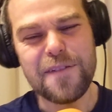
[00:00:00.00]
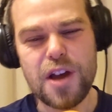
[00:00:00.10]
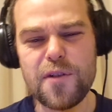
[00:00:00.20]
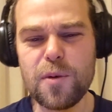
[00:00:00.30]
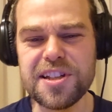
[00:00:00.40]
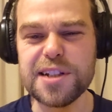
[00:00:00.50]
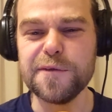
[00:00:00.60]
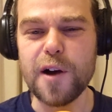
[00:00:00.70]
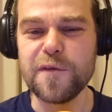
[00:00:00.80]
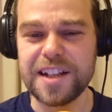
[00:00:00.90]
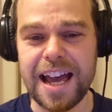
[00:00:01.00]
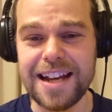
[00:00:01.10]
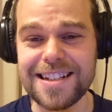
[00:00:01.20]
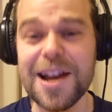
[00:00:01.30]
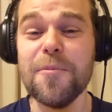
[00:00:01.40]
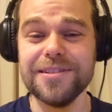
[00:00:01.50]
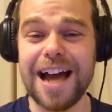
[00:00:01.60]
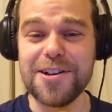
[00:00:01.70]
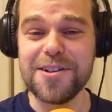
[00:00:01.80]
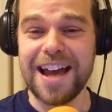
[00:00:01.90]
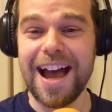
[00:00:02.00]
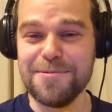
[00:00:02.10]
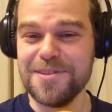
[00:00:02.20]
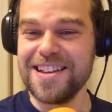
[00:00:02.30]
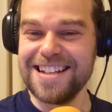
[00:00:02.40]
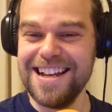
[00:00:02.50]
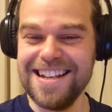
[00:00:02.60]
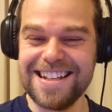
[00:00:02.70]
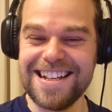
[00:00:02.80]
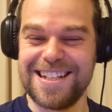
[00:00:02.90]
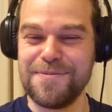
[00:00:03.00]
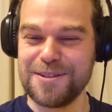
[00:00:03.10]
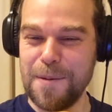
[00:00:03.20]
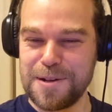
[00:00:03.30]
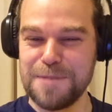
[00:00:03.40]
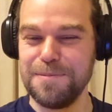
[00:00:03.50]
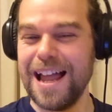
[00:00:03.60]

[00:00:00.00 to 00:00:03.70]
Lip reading: Have you ever wanted to vote for Kate? Well, now you can with this easy subscription